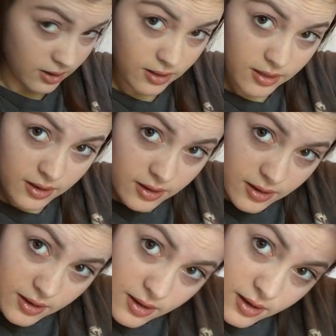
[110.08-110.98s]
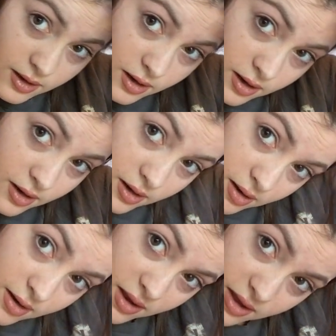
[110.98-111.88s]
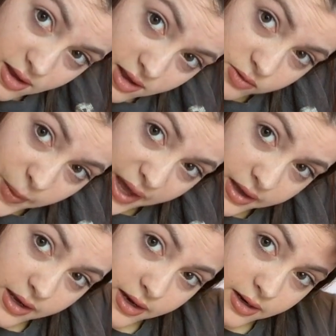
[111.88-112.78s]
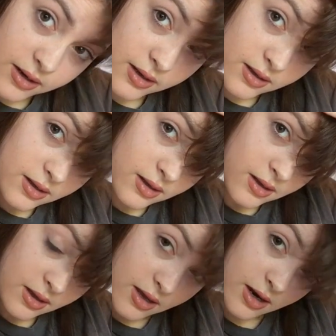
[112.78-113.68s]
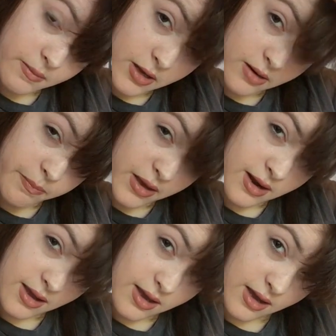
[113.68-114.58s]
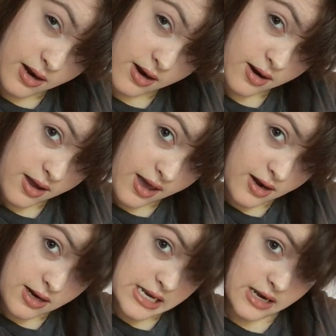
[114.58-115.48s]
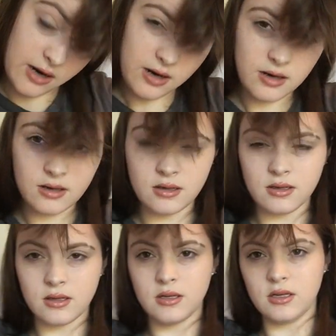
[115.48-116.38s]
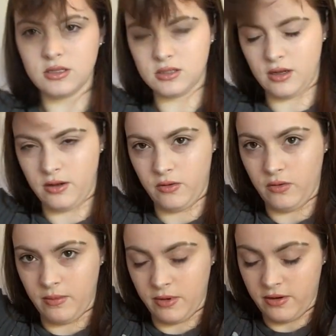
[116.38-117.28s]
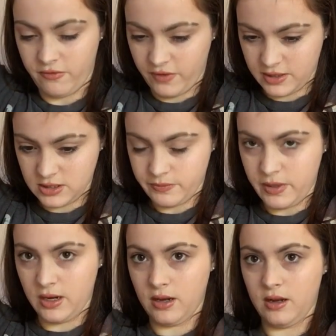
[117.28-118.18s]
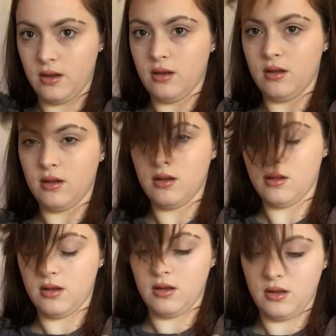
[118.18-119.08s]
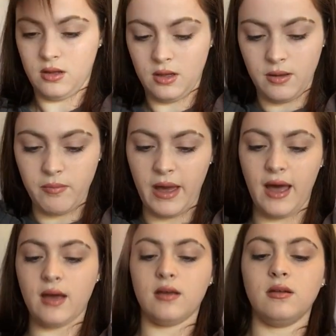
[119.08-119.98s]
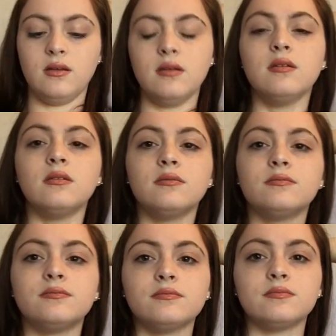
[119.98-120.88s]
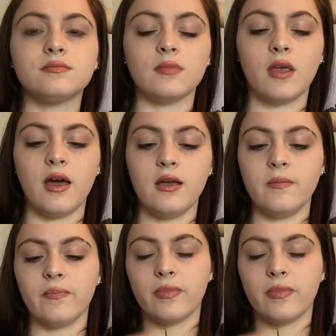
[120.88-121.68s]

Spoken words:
and then it's back here, and I'm gonna pin it here and here. So I'm gonna first pin it back, okay?